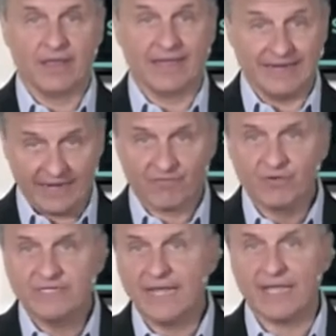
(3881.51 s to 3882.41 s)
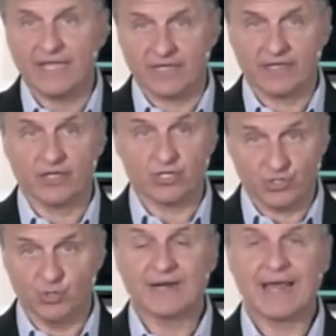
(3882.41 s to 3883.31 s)
And every day,
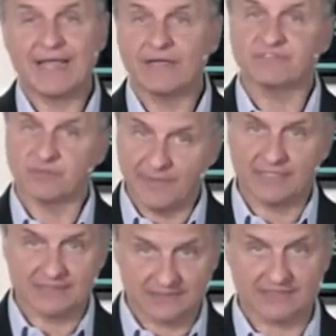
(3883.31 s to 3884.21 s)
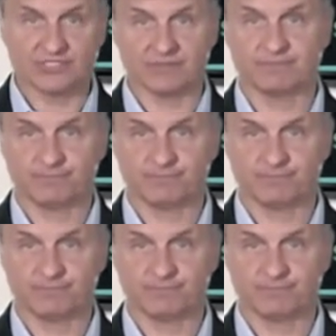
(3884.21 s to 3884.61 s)
you and I have to make a decision.